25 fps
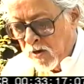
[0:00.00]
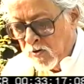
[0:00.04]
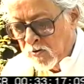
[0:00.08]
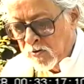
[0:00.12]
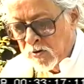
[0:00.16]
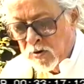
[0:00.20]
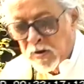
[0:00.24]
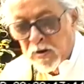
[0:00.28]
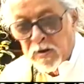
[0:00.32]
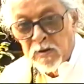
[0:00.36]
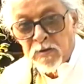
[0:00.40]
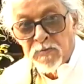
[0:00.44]

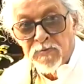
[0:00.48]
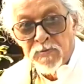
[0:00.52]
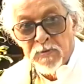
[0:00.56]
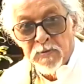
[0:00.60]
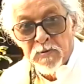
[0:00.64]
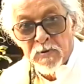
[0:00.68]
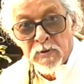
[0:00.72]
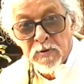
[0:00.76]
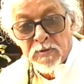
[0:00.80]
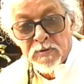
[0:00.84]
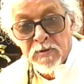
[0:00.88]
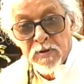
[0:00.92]
Now,
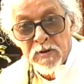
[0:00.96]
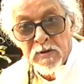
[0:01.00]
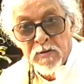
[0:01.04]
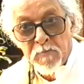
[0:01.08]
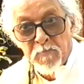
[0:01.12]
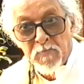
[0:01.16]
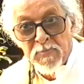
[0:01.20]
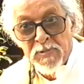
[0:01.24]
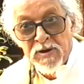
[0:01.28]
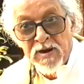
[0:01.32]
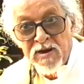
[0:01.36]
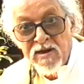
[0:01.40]

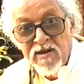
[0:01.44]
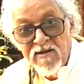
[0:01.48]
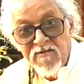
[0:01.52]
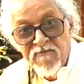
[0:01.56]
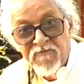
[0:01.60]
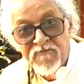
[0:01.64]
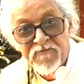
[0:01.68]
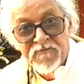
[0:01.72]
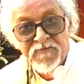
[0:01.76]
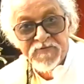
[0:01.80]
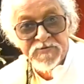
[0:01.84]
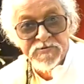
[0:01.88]
the
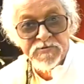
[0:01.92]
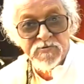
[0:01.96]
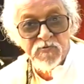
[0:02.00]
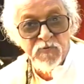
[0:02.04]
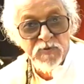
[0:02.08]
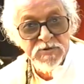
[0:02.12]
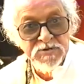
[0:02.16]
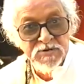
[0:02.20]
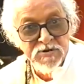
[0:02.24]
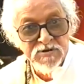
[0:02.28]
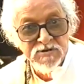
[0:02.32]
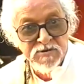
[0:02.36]

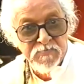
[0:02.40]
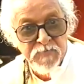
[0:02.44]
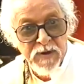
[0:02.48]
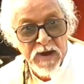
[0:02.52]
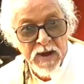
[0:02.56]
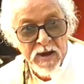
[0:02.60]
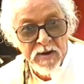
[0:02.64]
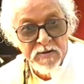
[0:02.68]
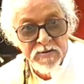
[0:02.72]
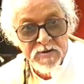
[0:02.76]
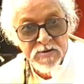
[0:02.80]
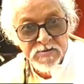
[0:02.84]
beliefs which
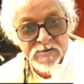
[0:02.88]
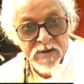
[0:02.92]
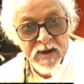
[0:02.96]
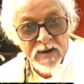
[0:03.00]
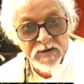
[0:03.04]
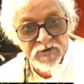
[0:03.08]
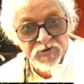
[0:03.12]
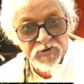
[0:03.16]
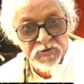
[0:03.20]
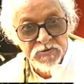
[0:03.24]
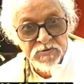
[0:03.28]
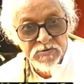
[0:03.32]
inspired
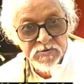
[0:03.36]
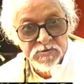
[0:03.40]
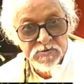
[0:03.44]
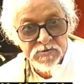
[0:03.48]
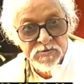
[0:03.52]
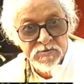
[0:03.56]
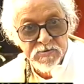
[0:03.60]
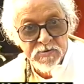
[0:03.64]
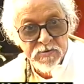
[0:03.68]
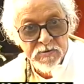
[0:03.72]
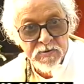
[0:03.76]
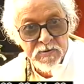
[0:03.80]
these
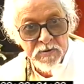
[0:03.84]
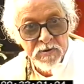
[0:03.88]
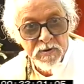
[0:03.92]
actions,